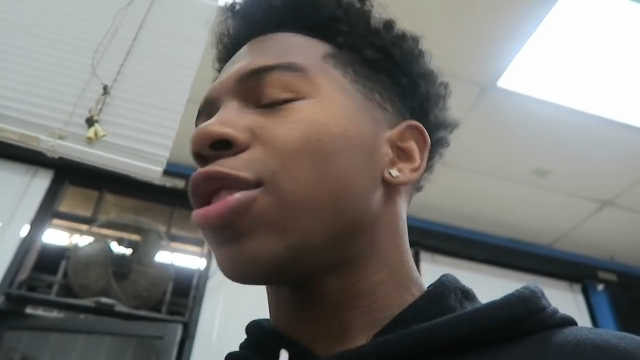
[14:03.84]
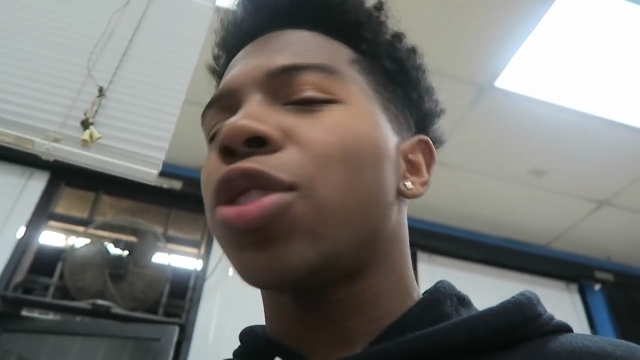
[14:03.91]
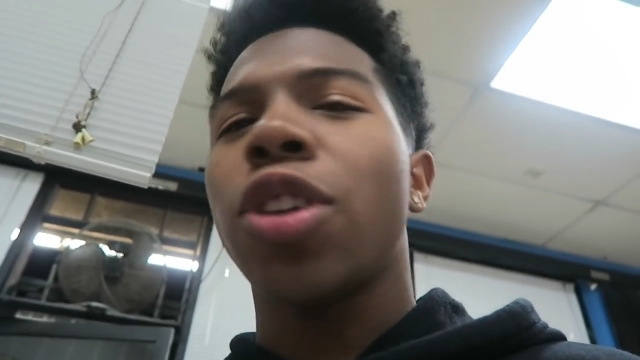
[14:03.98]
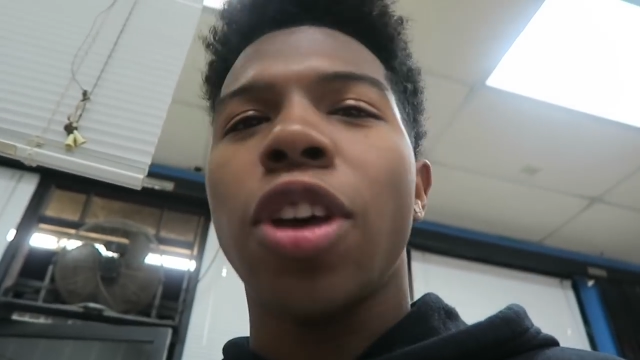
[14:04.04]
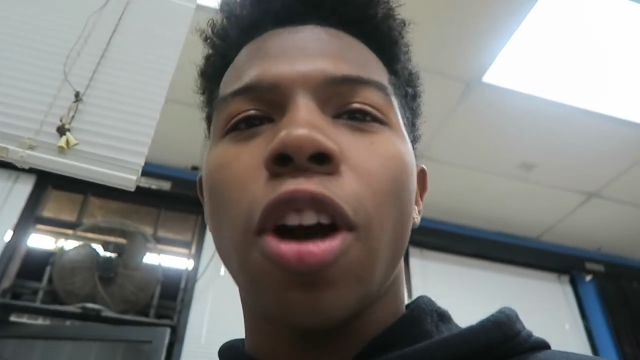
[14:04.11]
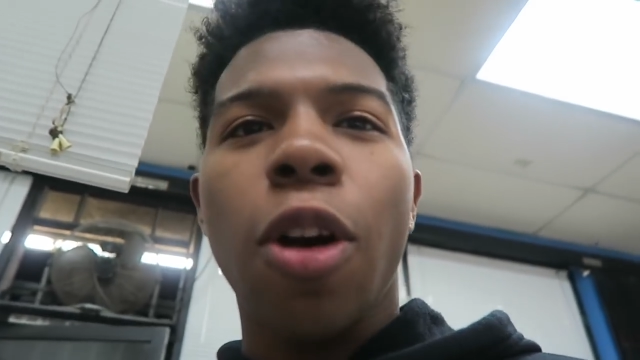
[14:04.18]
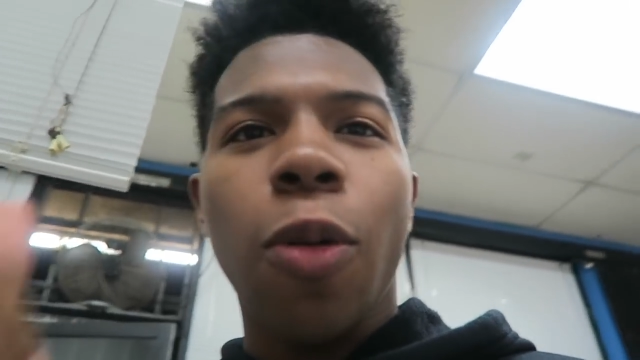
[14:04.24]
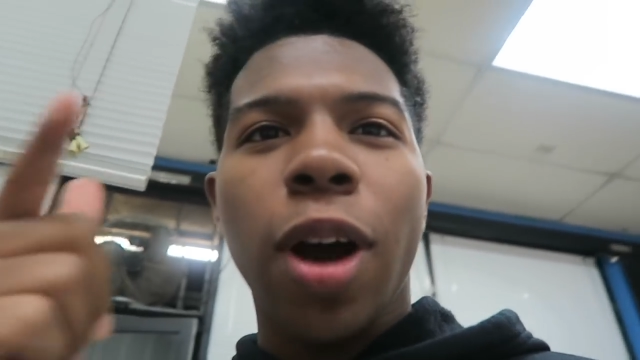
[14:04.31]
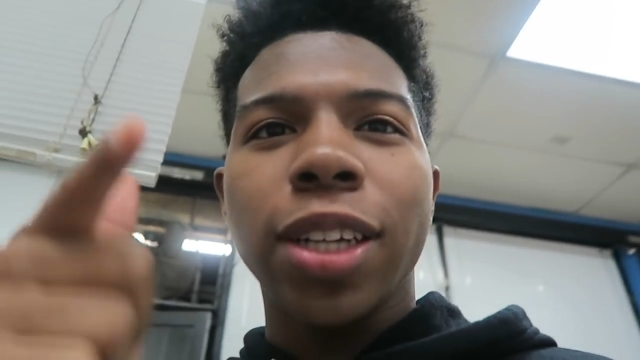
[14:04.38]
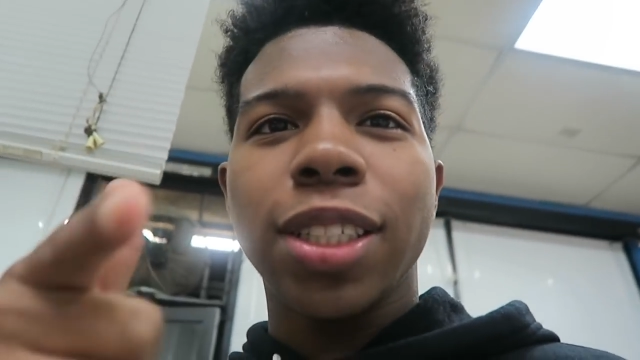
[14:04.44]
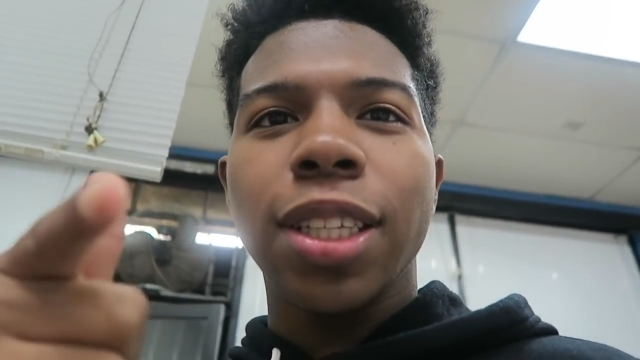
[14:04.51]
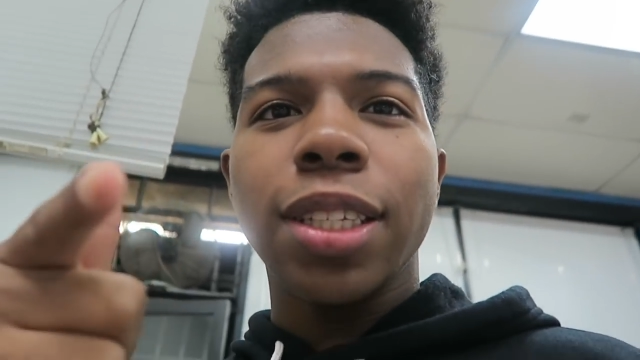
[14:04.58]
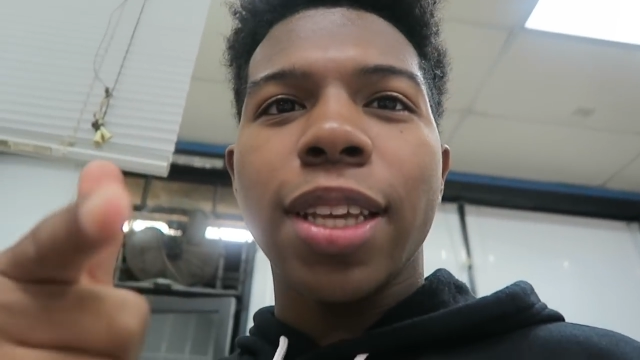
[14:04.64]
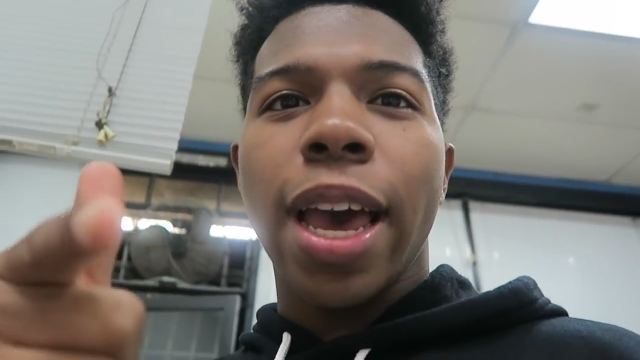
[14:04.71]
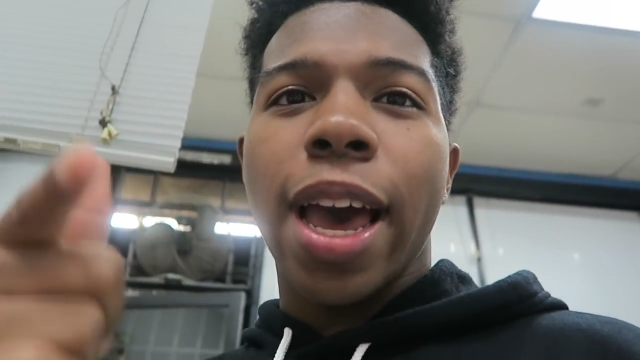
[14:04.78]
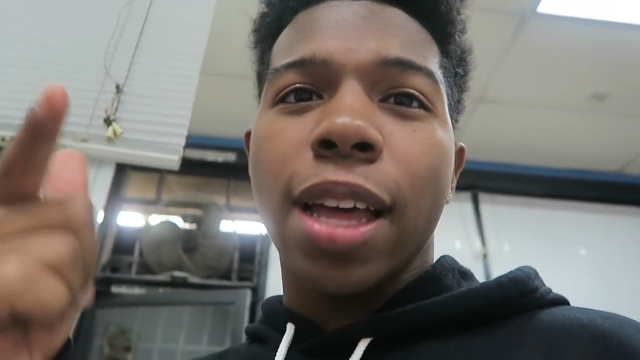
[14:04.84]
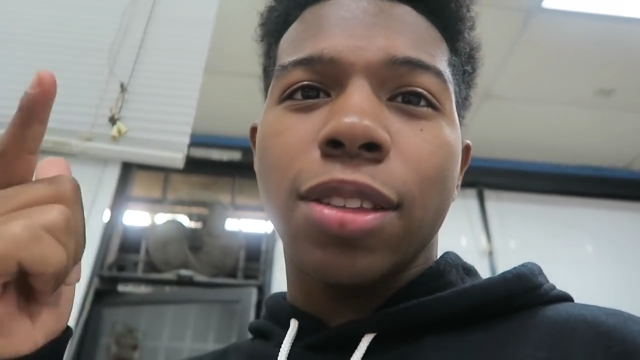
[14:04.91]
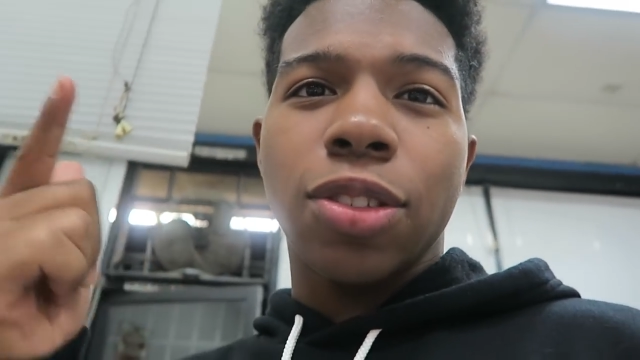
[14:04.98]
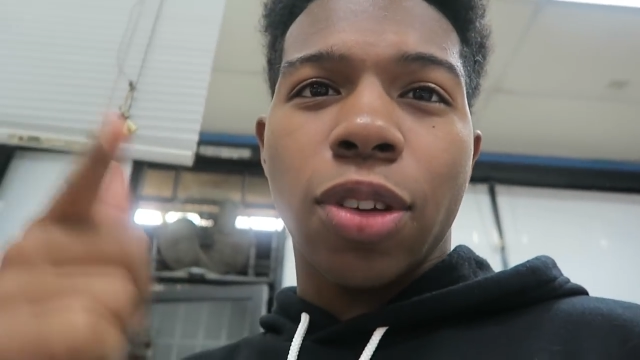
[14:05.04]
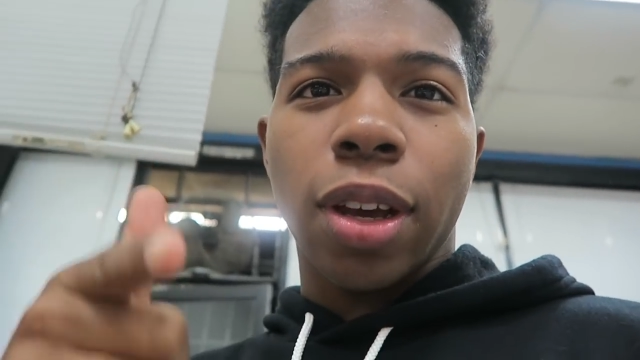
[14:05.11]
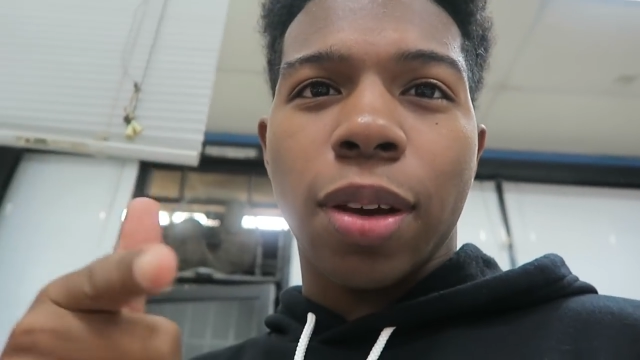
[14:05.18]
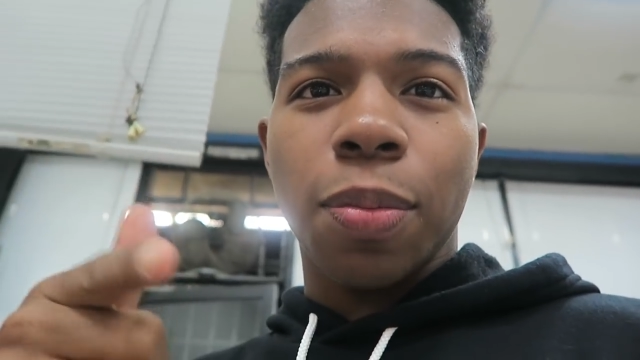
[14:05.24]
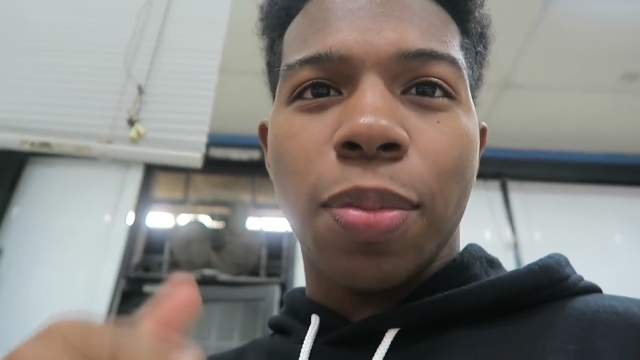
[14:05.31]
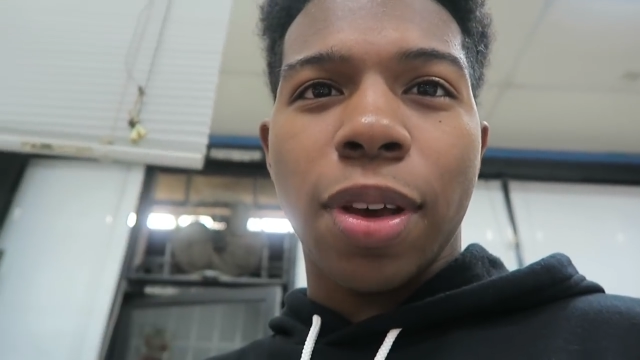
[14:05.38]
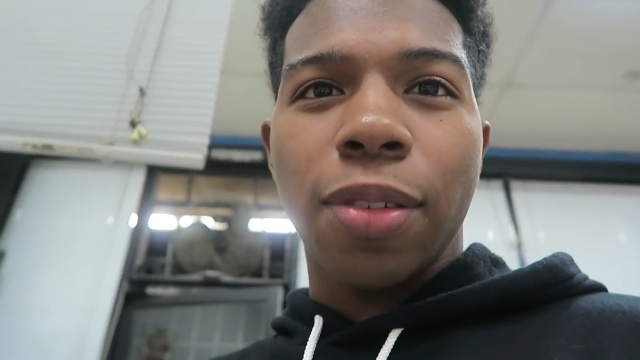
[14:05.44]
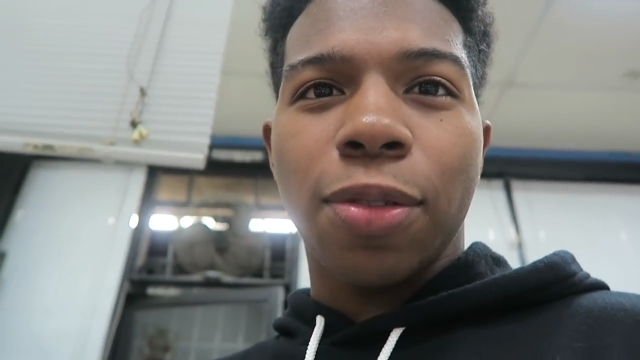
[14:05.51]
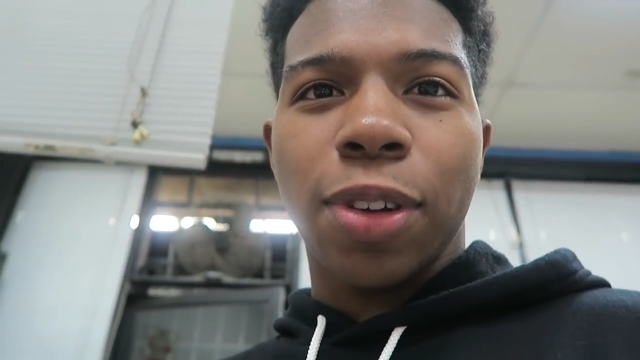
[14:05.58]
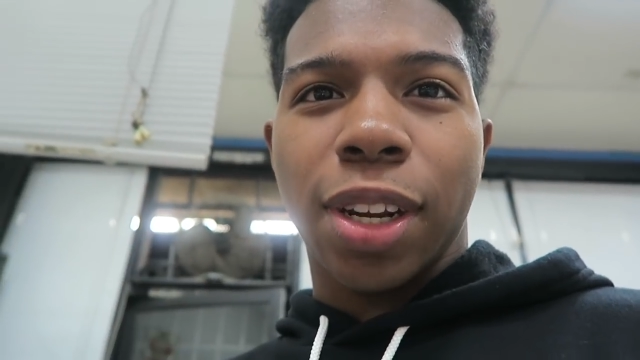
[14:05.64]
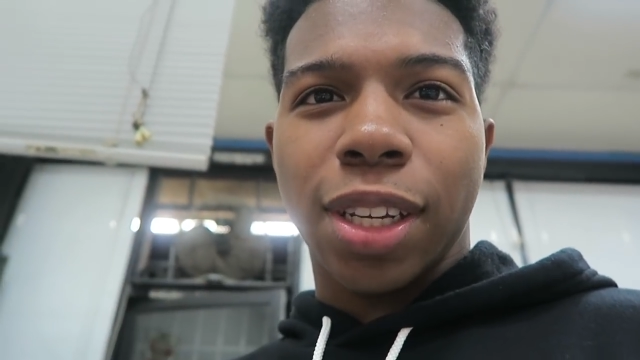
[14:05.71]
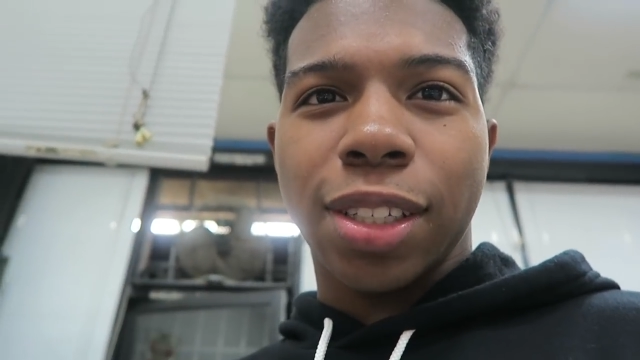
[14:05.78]
So y'all watch these ads so I can pay
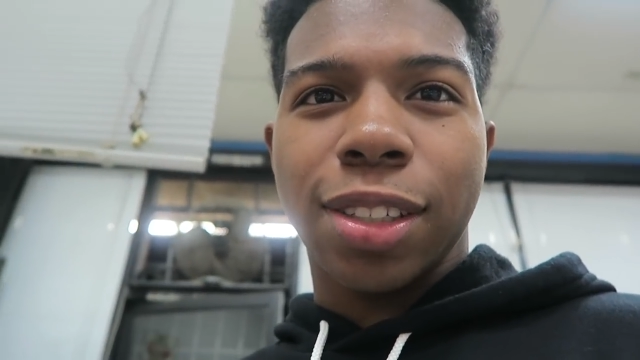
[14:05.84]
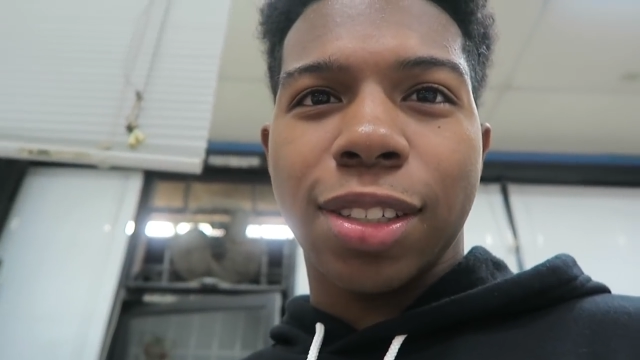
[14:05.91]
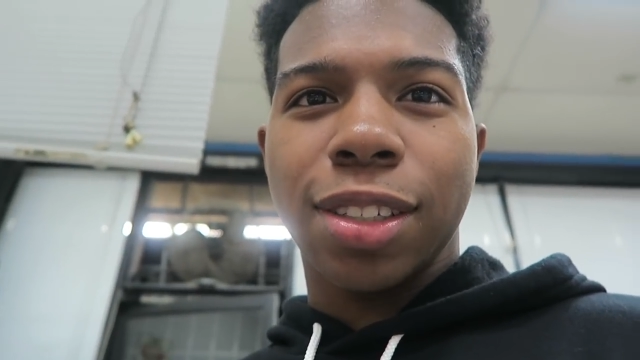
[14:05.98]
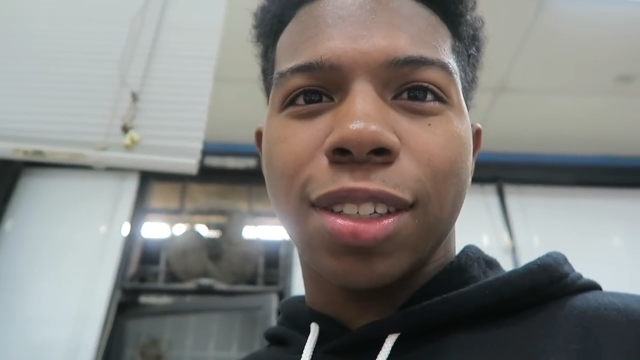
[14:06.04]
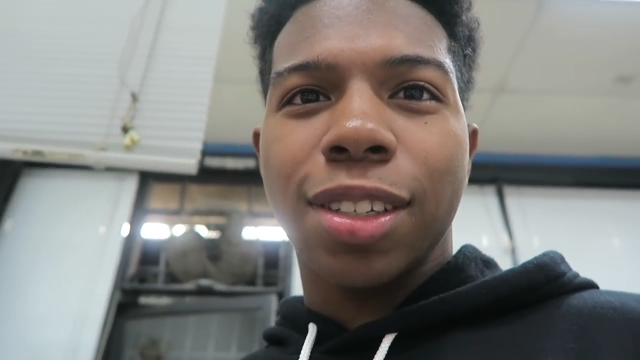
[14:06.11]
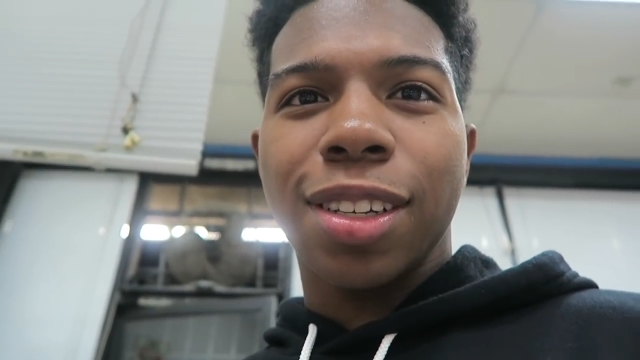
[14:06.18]
for this.